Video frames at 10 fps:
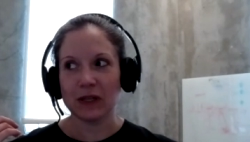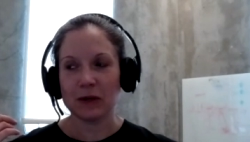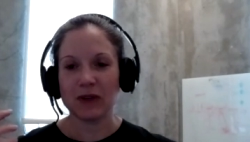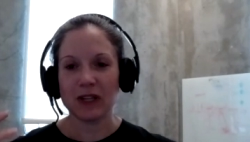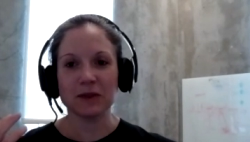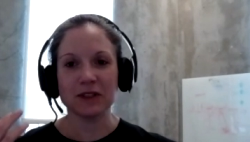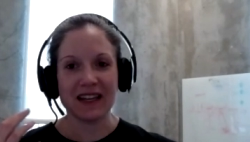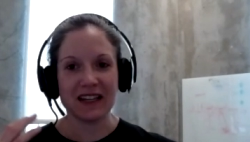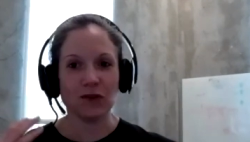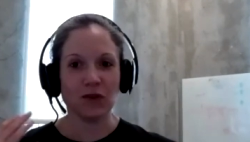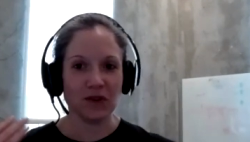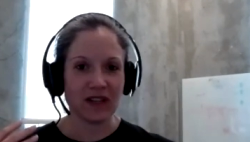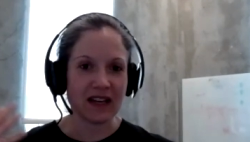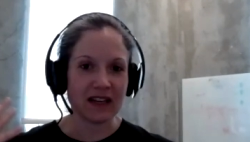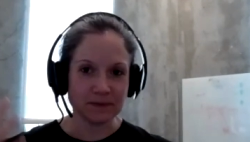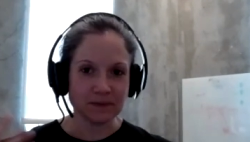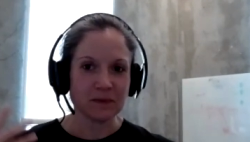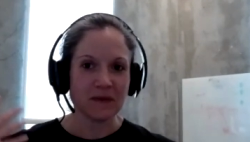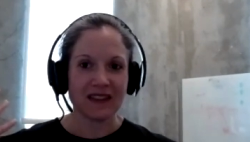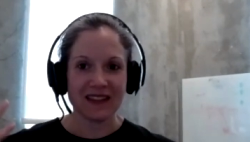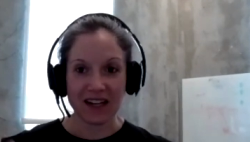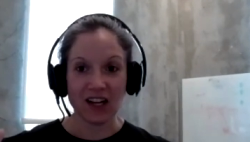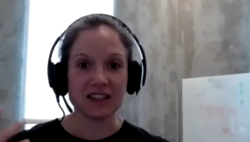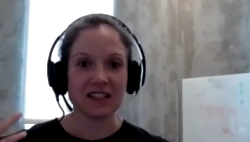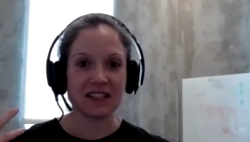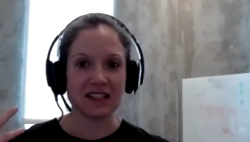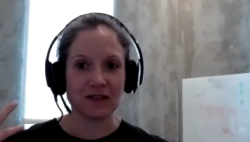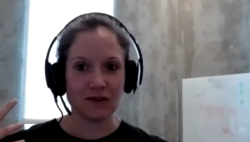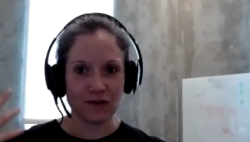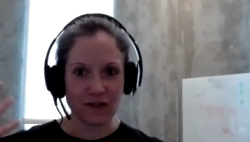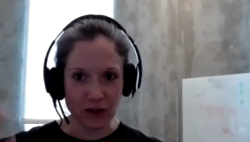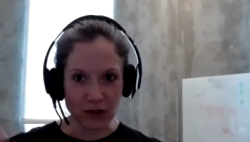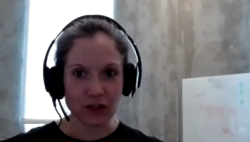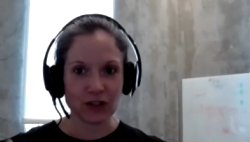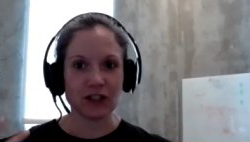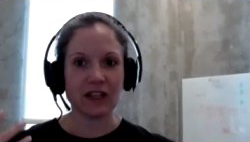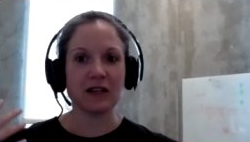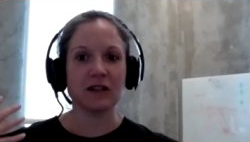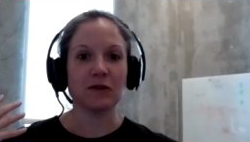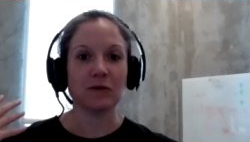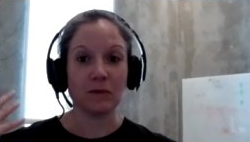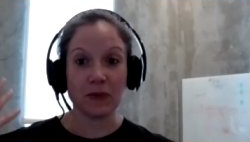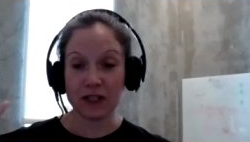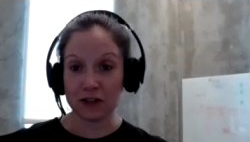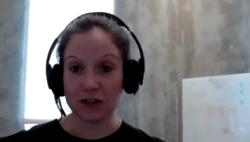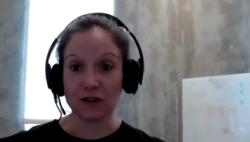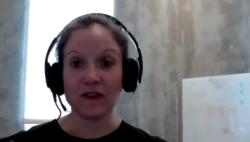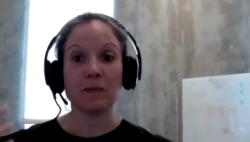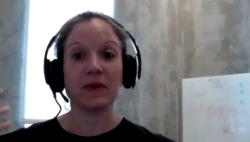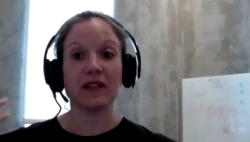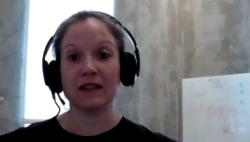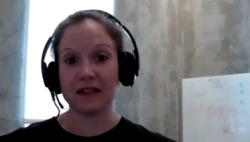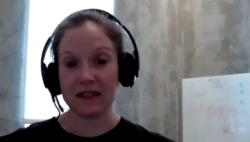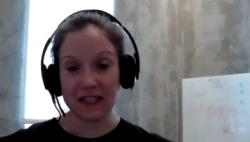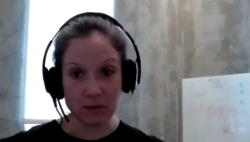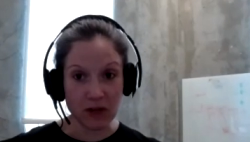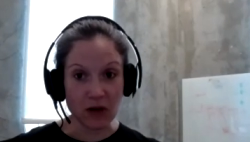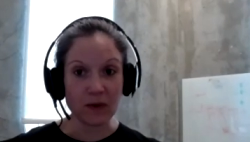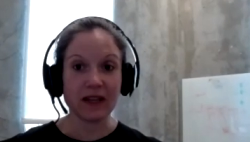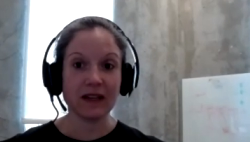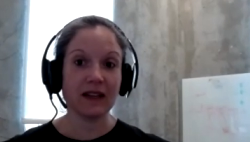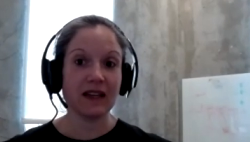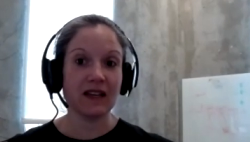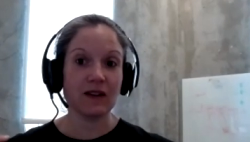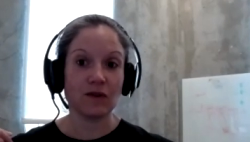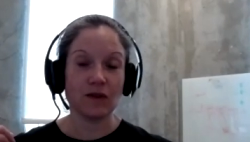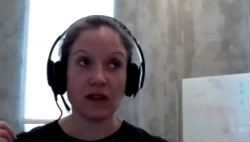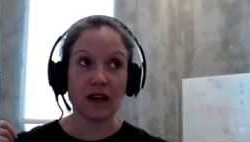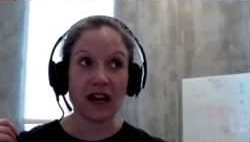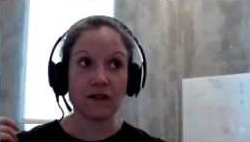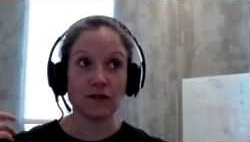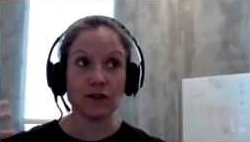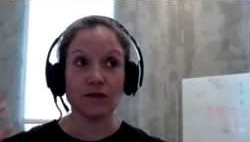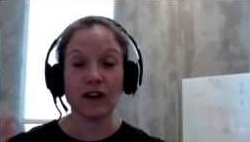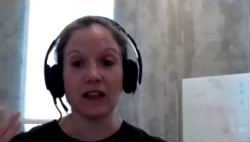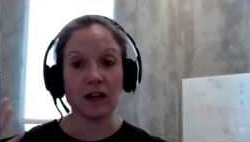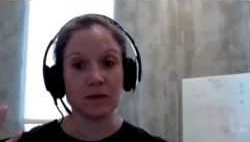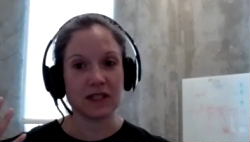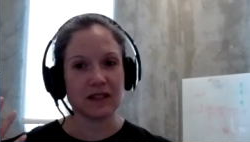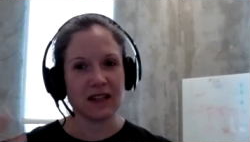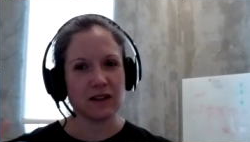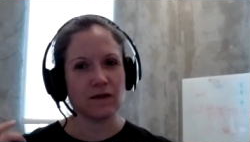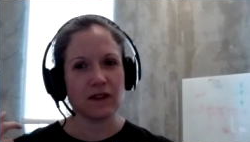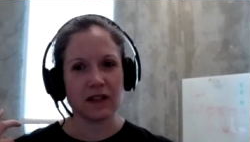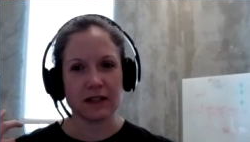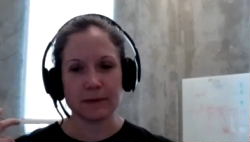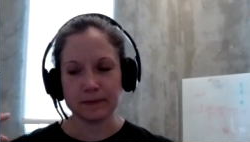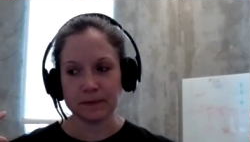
be able to handle that that constant failure and you know, pick yourself up and keep going and have developed kind of the